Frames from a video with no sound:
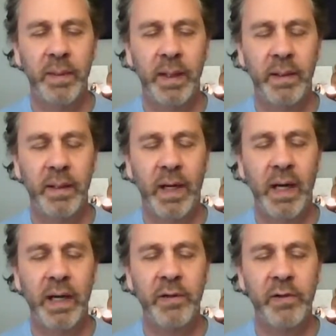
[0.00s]
and
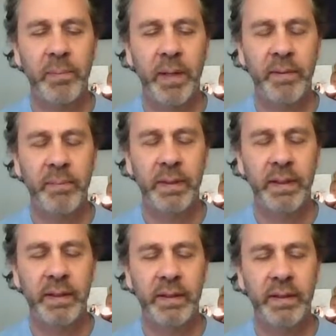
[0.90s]
honor it by
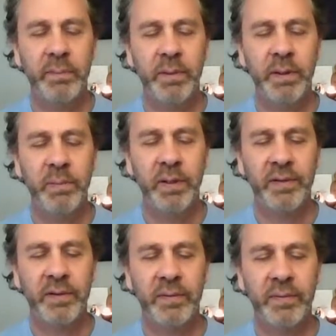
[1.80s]
being deeply
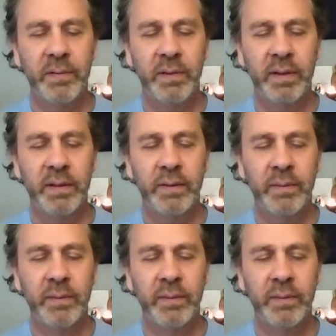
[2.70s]
present for it.